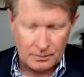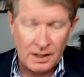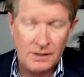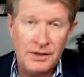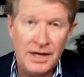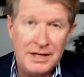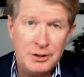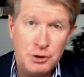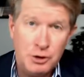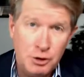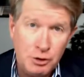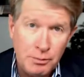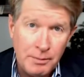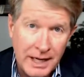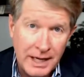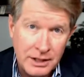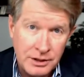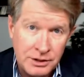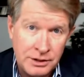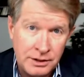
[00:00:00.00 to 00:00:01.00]
that you
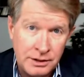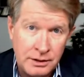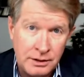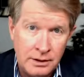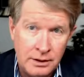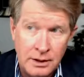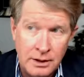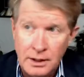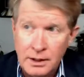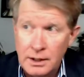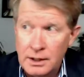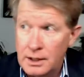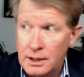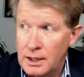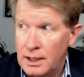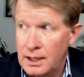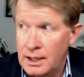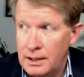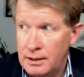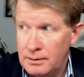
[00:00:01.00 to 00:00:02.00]
mentioned,
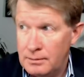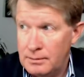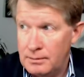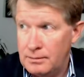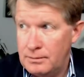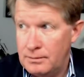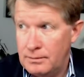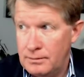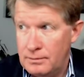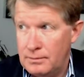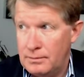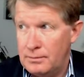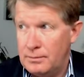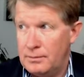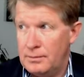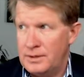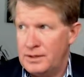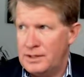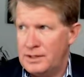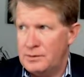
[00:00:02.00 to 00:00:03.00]
I
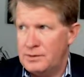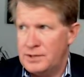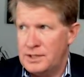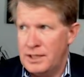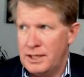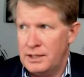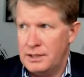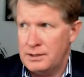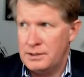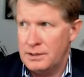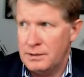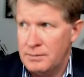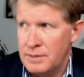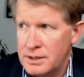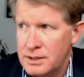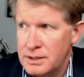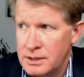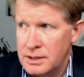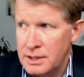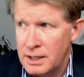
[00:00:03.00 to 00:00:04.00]
think it was Dennis that
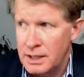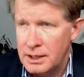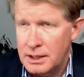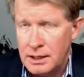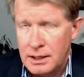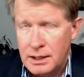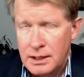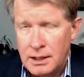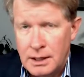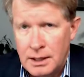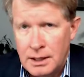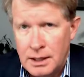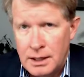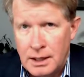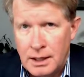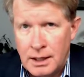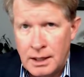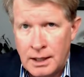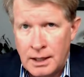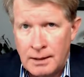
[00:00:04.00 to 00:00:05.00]
mentioned
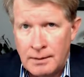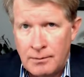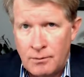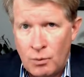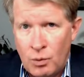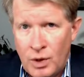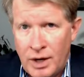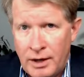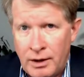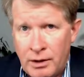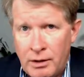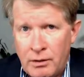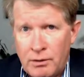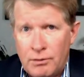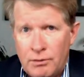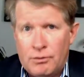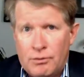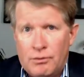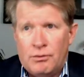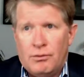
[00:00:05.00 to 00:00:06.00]
that, where
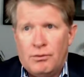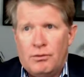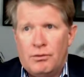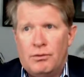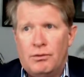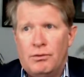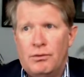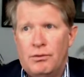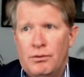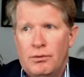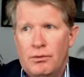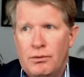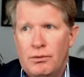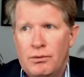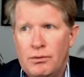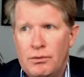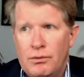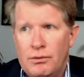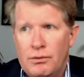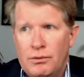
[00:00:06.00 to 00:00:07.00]

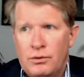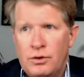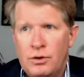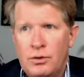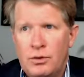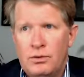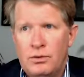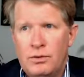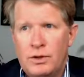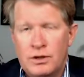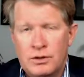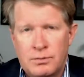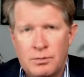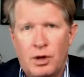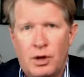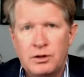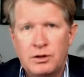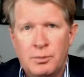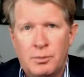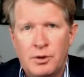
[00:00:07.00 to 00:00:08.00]
there's
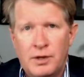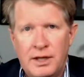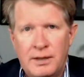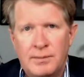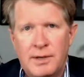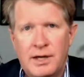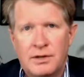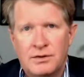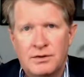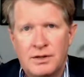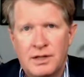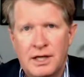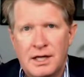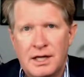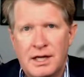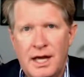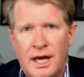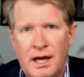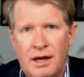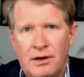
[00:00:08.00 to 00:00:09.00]
multiple emails on the
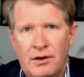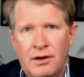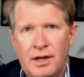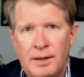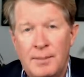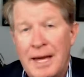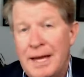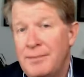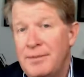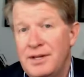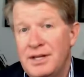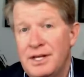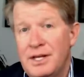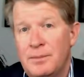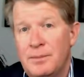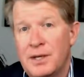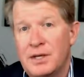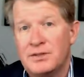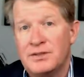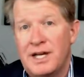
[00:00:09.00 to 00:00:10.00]
account. Maybe the
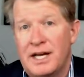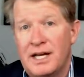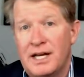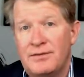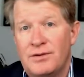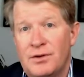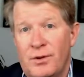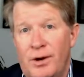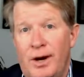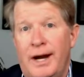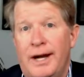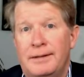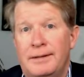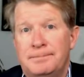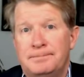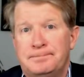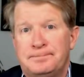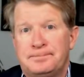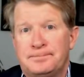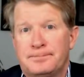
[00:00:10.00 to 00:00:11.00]
email's not even right,
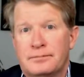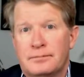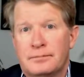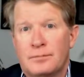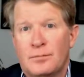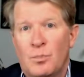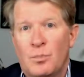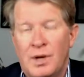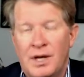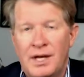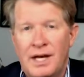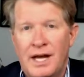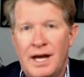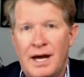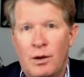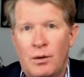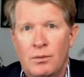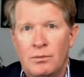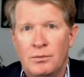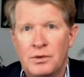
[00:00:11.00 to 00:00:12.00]
but
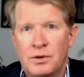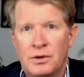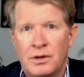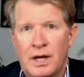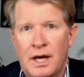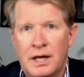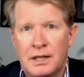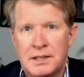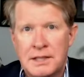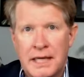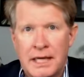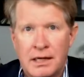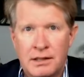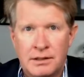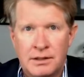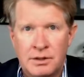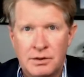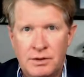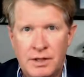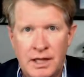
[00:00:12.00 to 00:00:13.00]
now you're locked out
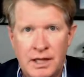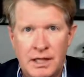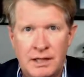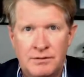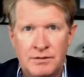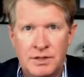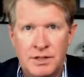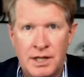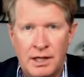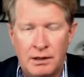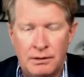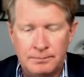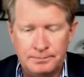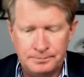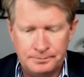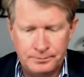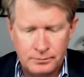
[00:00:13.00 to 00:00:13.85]
and you can't even tell.